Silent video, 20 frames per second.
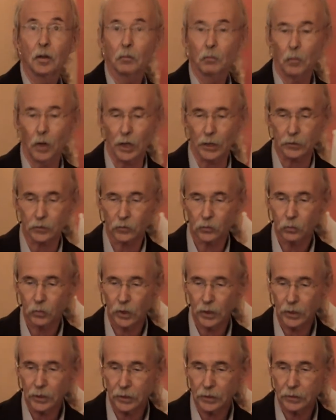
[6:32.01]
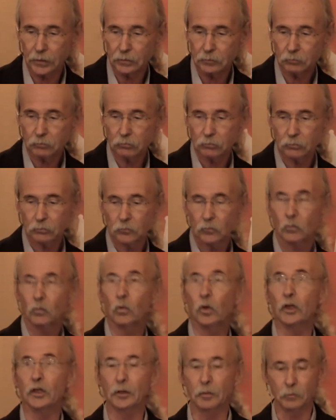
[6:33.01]
Mark Twain,
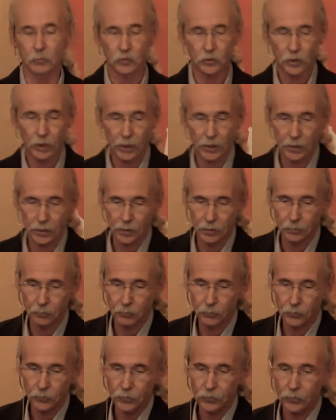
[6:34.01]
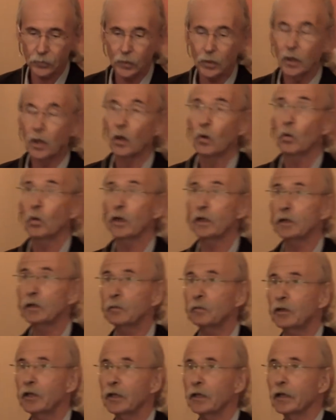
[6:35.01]
William James,
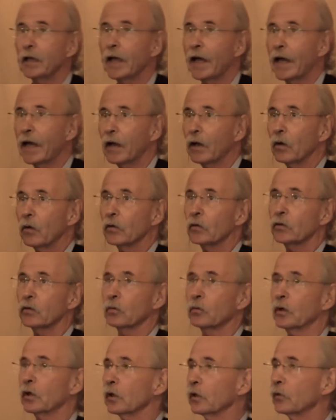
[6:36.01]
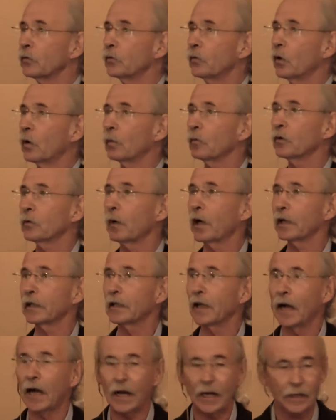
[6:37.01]
William Dean Howells, who really forms my
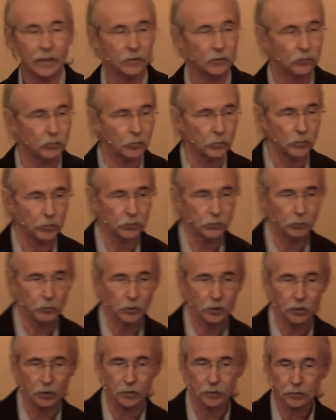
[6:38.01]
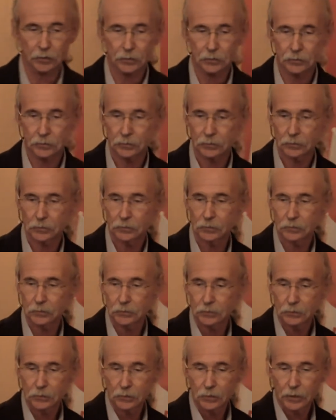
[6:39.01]
guide through this book,
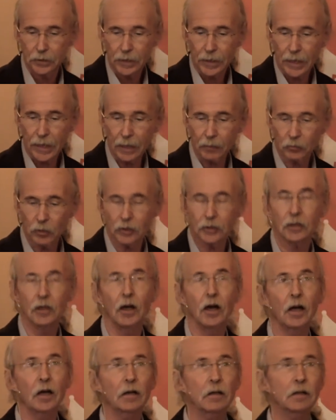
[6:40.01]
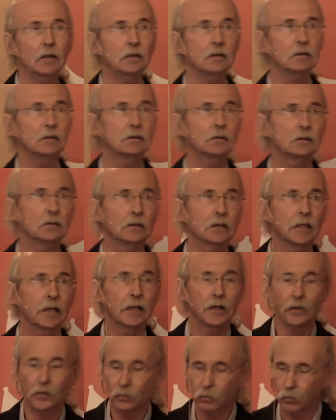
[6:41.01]
Hamlin Garland,
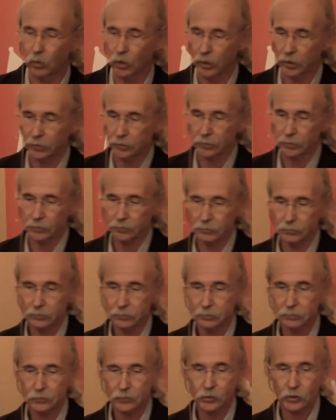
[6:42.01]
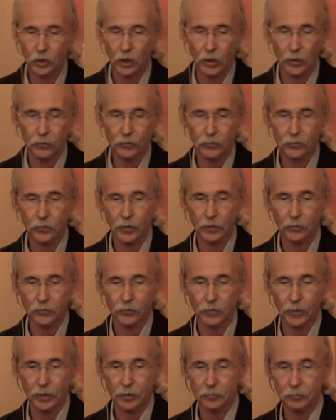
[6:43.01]
Edith Wharton, Charles
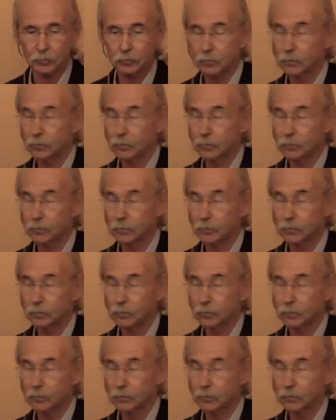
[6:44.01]
Chesnutt.